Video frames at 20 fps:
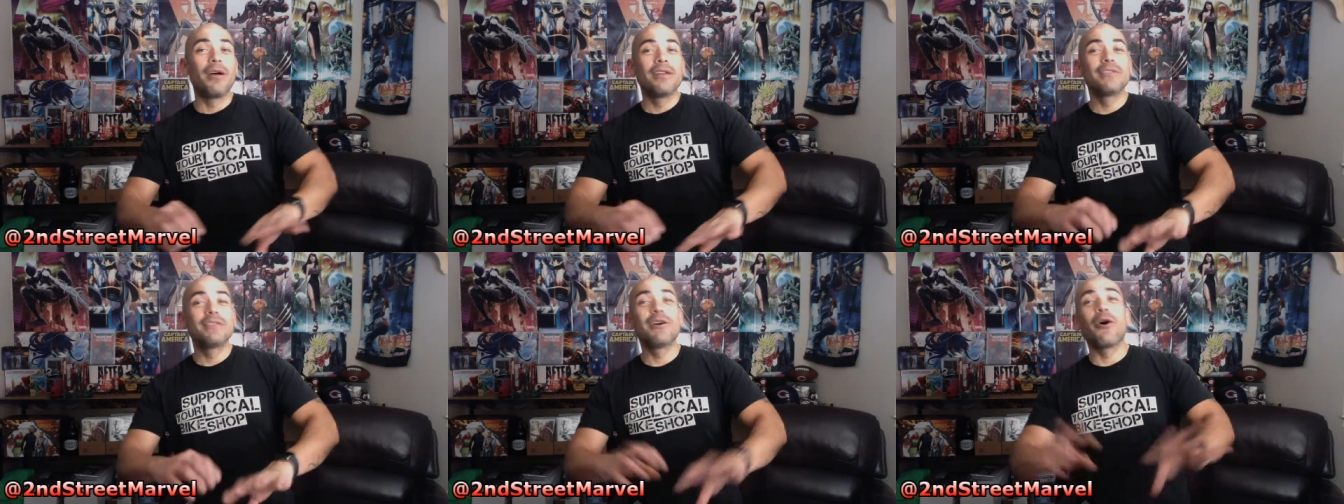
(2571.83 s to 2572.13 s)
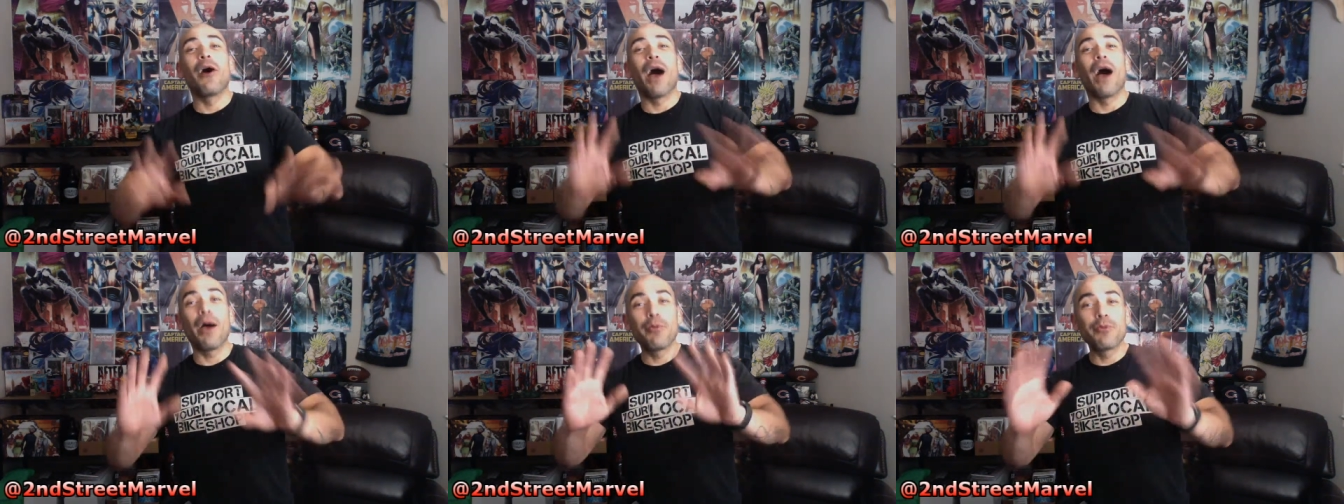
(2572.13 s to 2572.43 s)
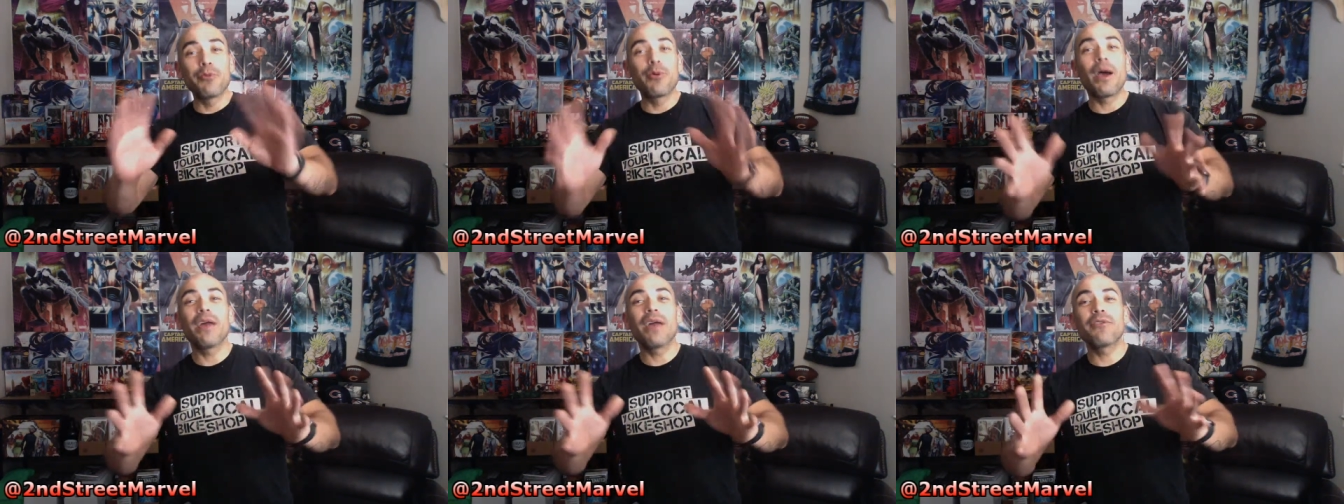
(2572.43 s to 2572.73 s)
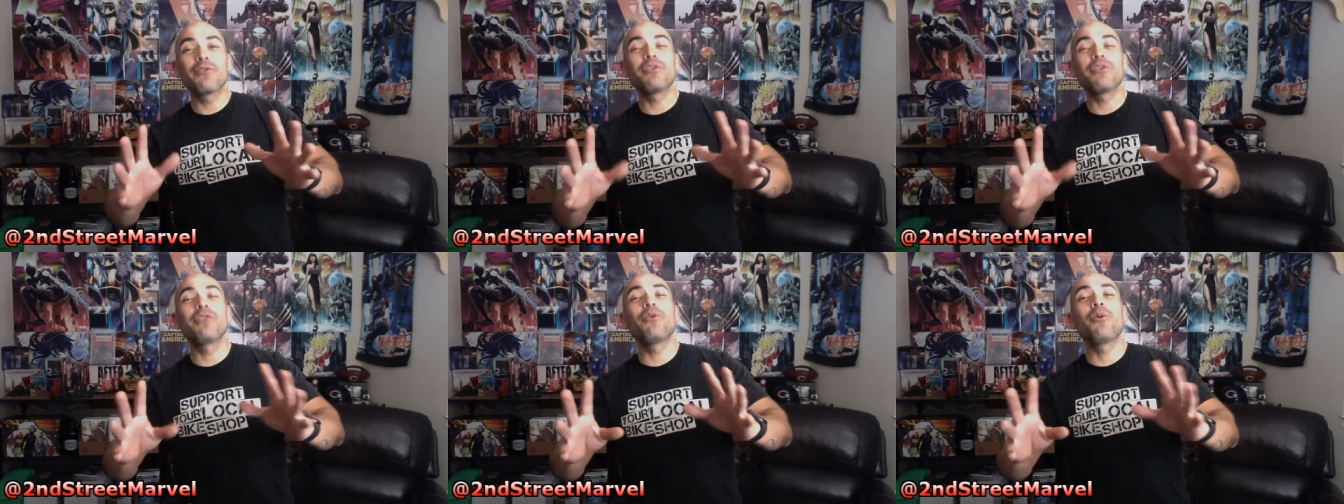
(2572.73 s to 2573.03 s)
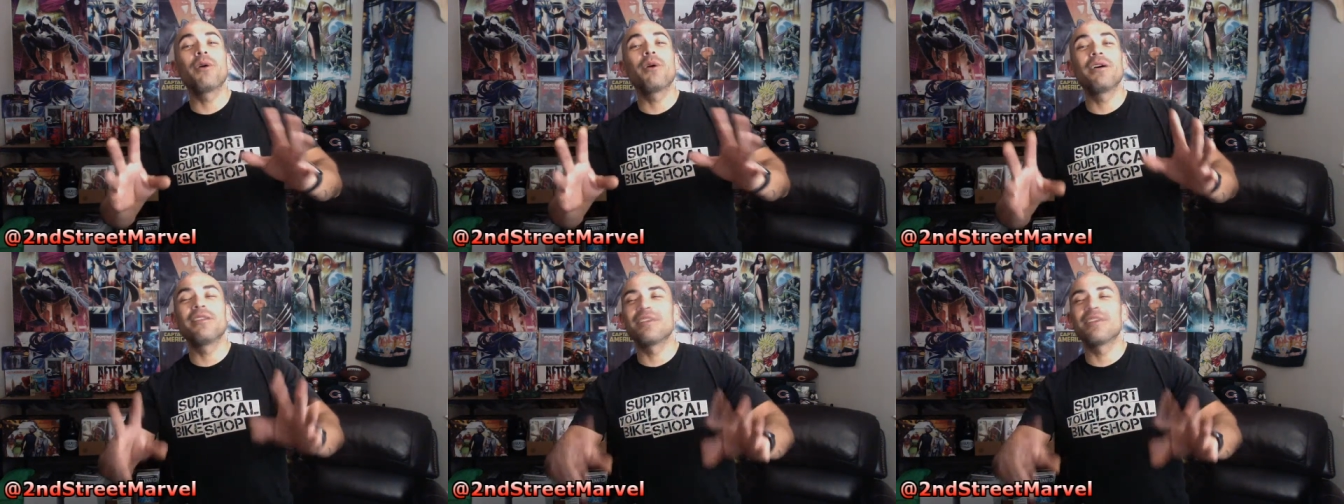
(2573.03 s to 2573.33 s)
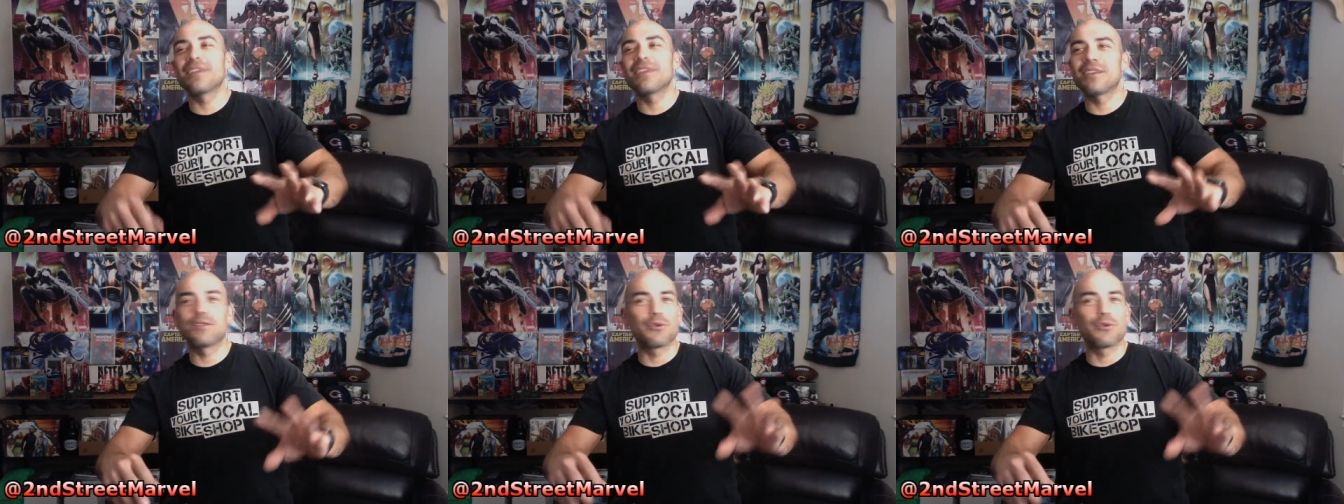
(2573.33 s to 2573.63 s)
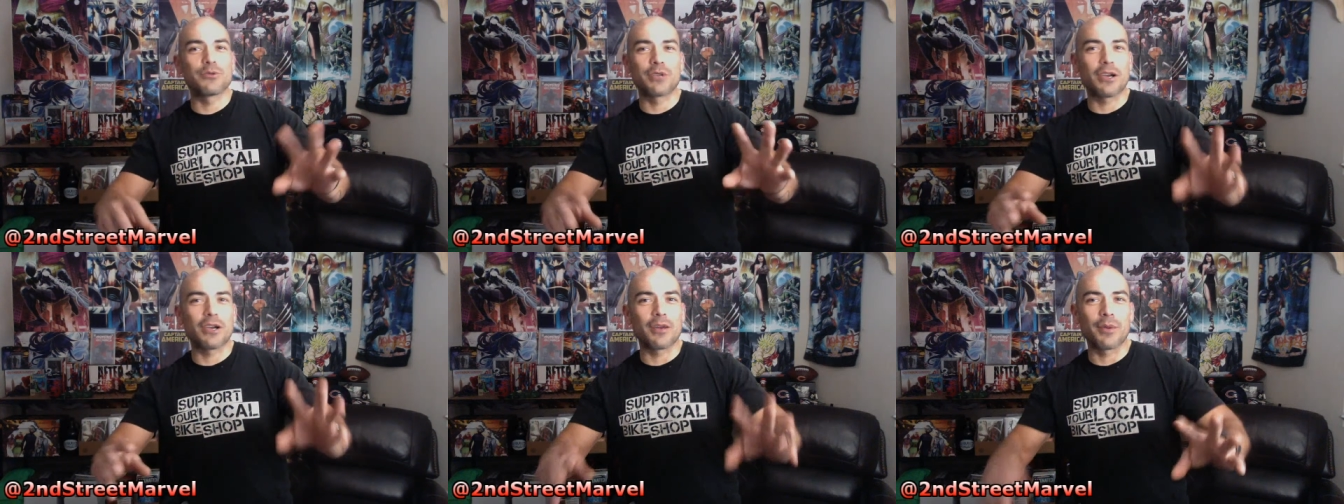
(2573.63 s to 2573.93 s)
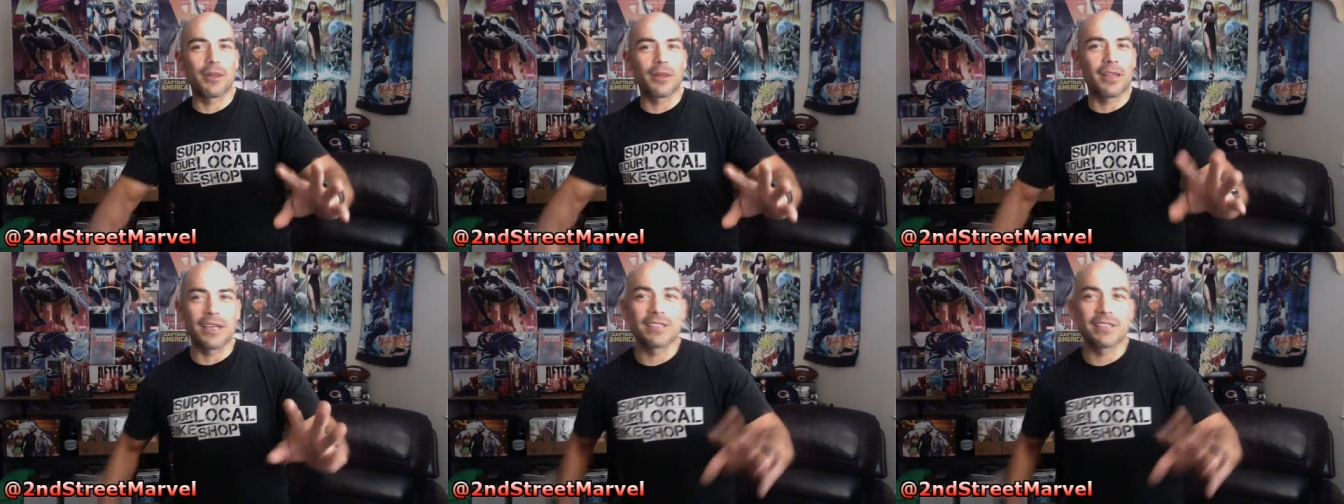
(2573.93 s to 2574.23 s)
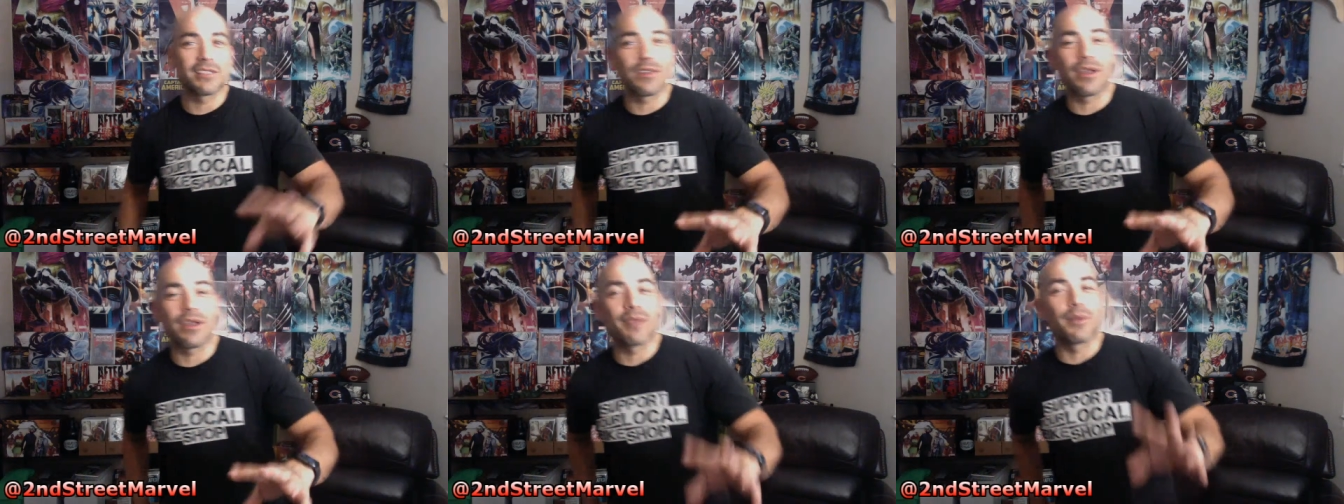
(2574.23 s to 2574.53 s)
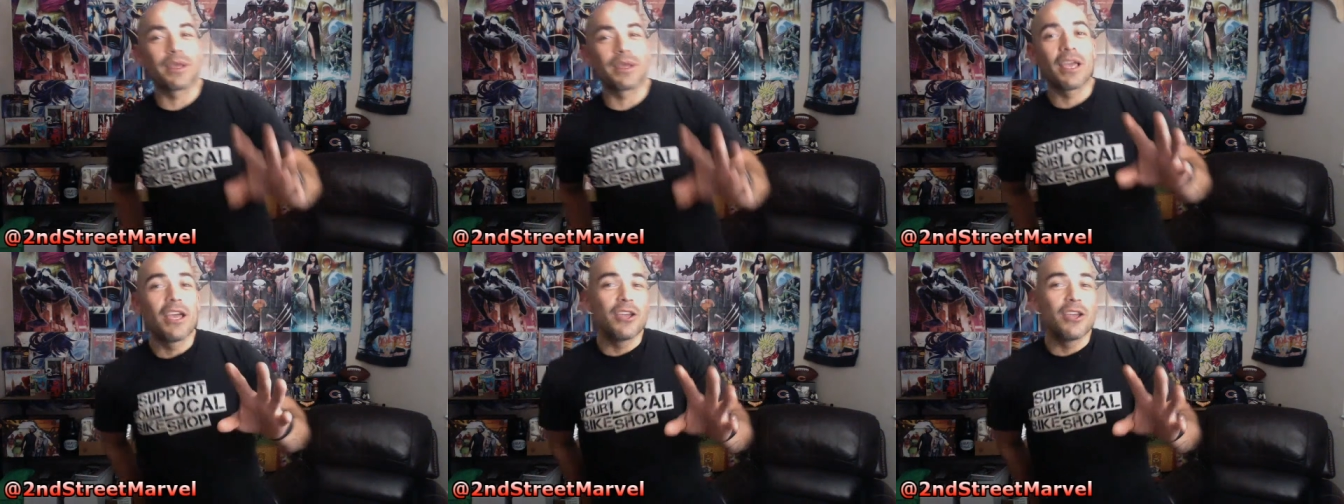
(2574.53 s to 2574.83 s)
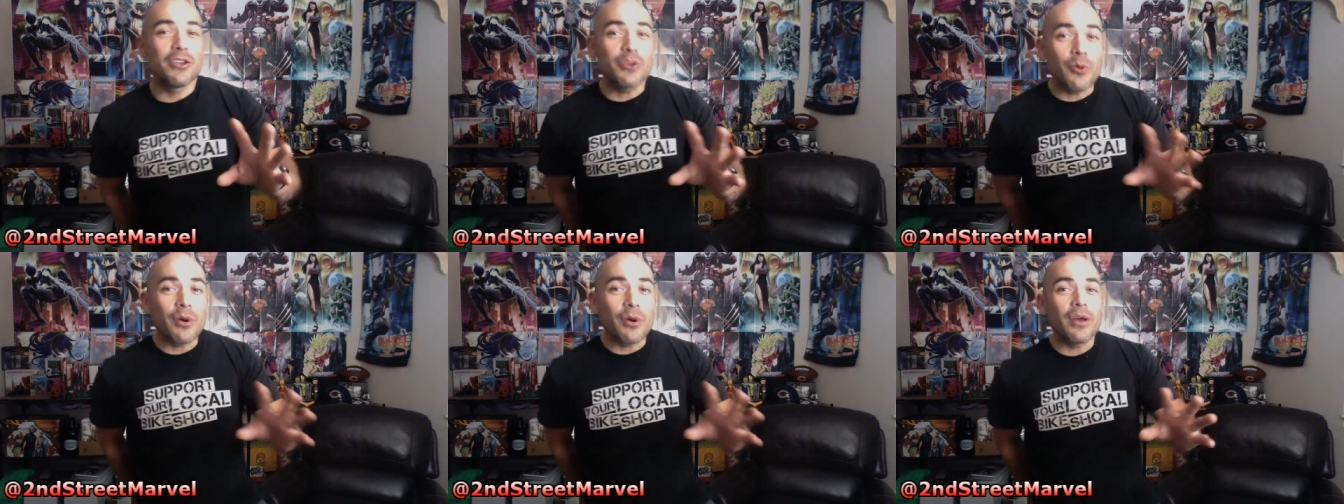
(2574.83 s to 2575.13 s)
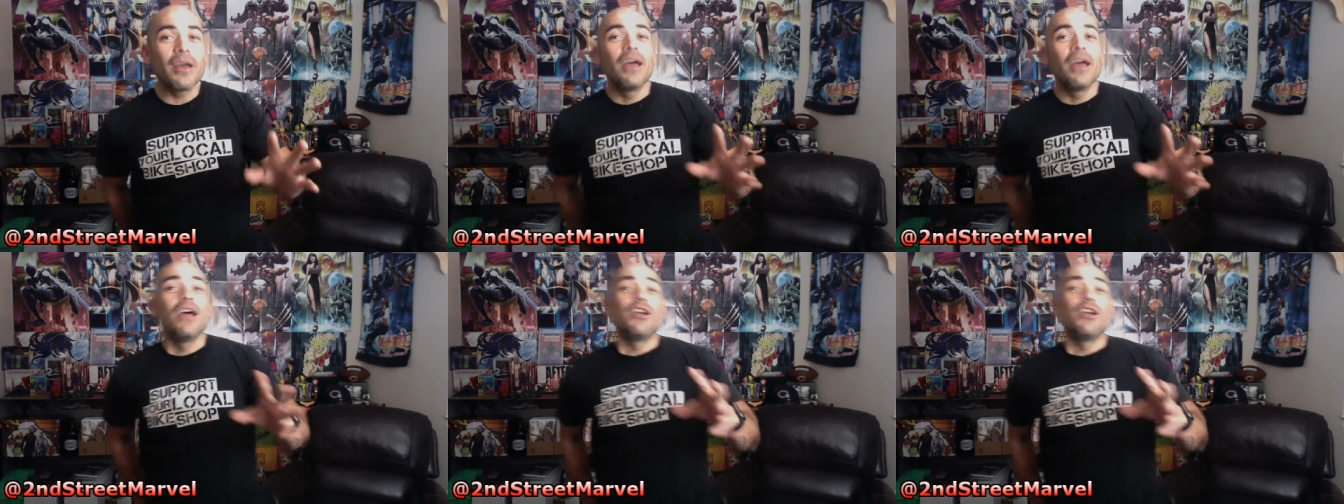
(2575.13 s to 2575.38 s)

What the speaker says: I would rather, you know what? Because they're talking about license. I'm like, you know what?